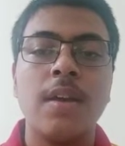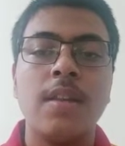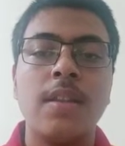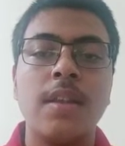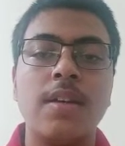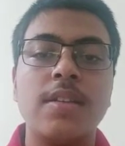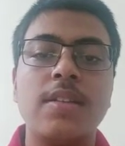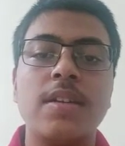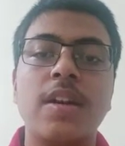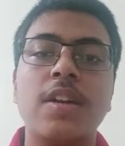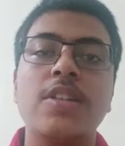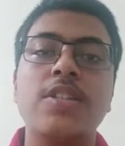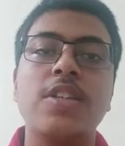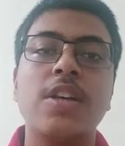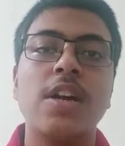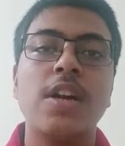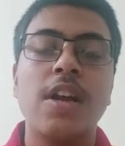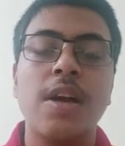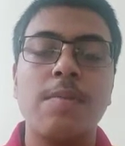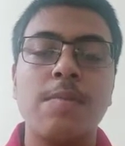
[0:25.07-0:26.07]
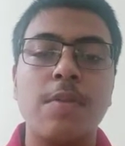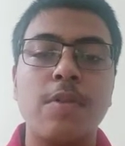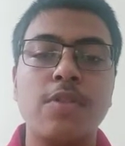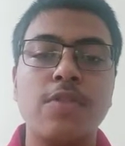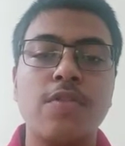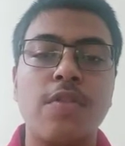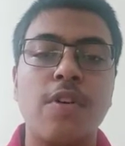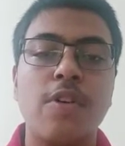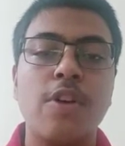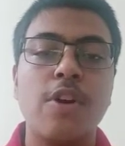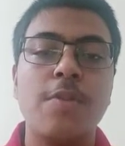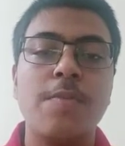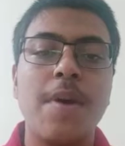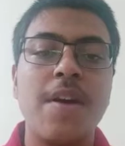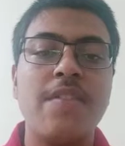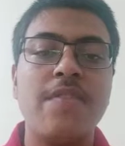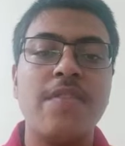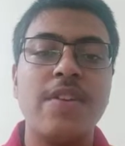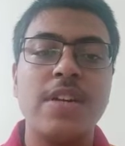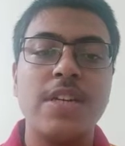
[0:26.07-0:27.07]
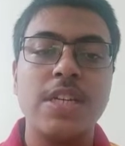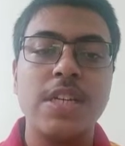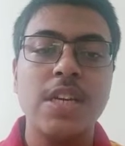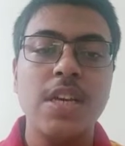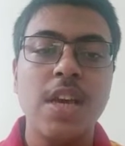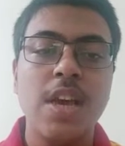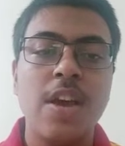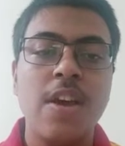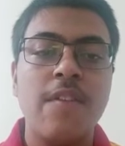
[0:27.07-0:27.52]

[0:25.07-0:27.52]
The structured approach followed by FIITJEE,